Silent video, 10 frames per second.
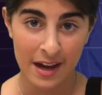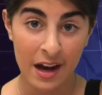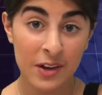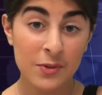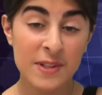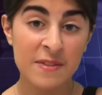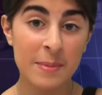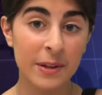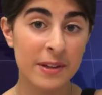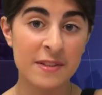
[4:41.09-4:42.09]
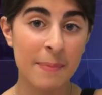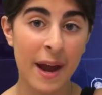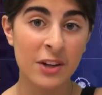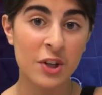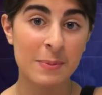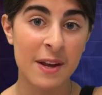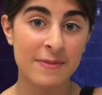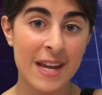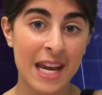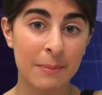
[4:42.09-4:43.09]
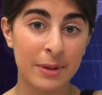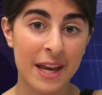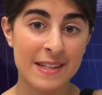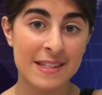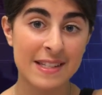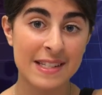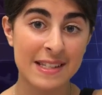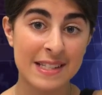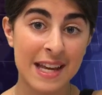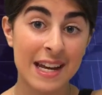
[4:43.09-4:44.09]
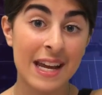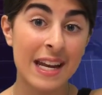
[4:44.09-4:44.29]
Hundreds of millions of bike trips have taken place since then,